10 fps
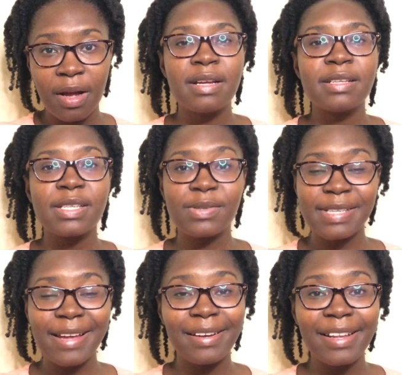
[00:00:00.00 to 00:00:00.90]
So
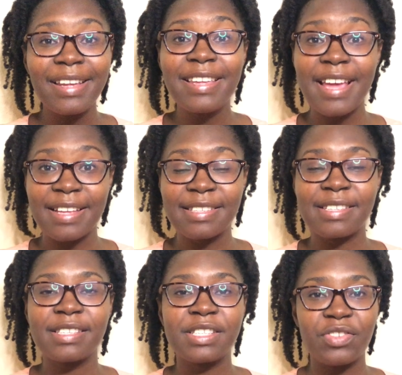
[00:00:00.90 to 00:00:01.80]
sadly, yes,
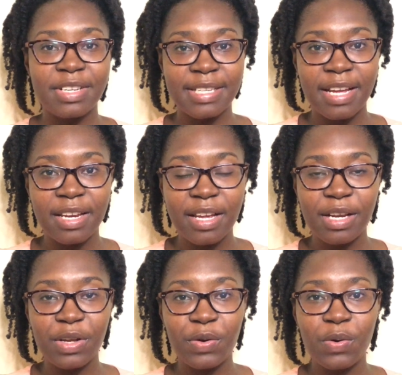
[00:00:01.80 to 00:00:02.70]
stress can kill
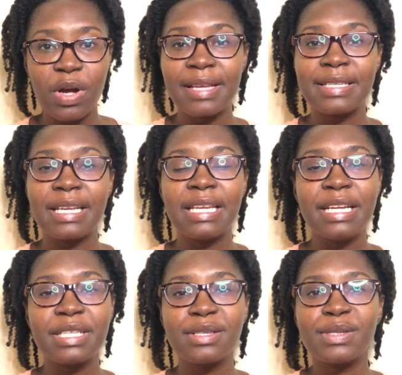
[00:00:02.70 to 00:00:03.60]
you, as it
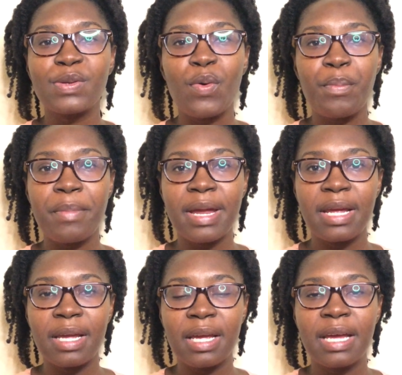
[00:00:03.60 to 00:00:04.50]
leads to so
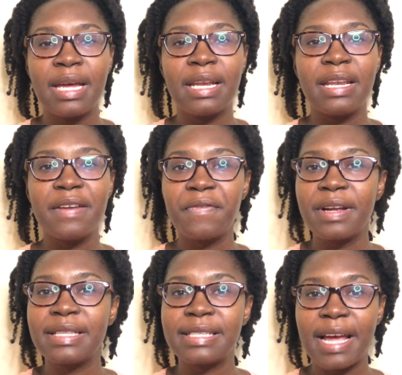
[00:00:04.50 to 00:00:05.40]
many
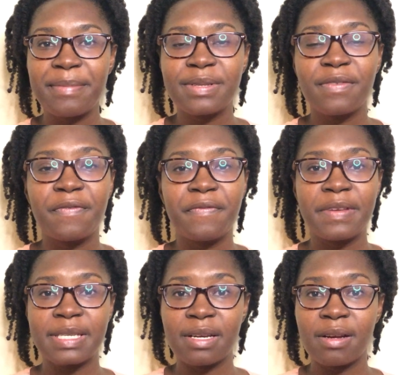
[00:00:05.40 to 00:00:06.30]
different types of
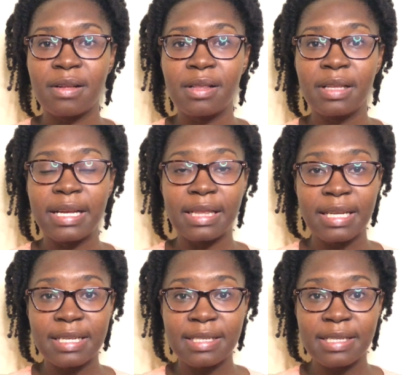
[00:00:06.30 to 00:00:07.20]
physical
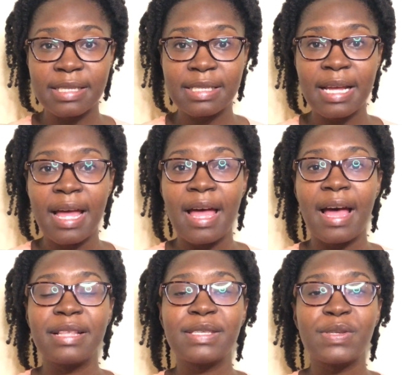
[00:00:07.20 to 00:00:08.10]
illnesses
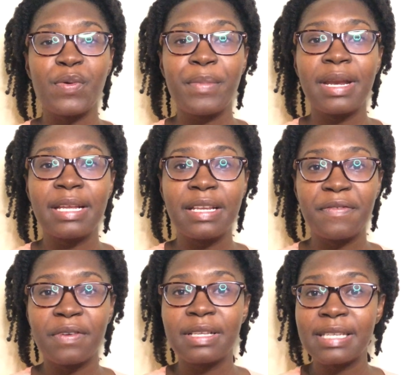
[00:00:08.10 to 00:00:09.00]
and so many
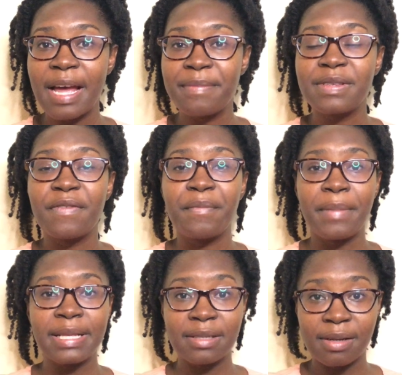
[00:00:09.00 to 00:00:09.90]
different types of
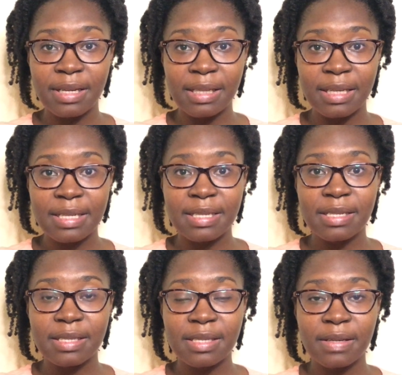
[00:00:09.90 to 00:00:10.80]
mental
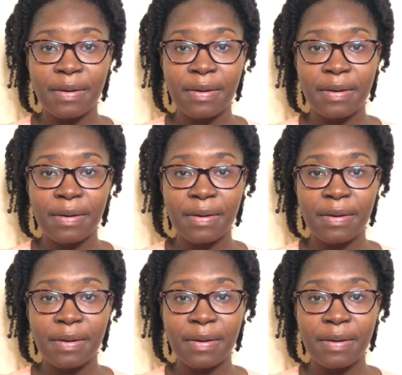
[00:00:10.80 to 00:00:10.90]
illnesses.